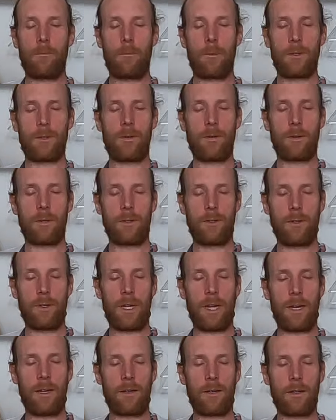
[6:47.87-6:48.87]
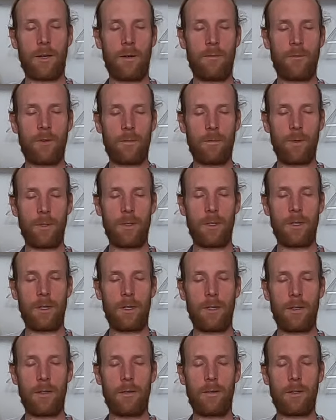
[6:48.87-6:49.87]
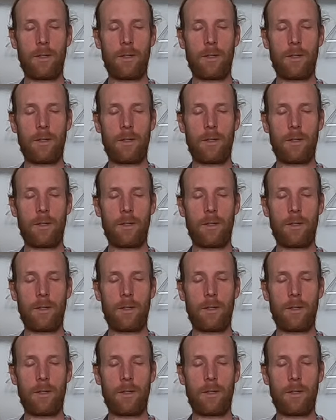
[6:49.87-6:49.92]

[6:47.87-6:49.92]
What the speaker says: As long as you can comfortably,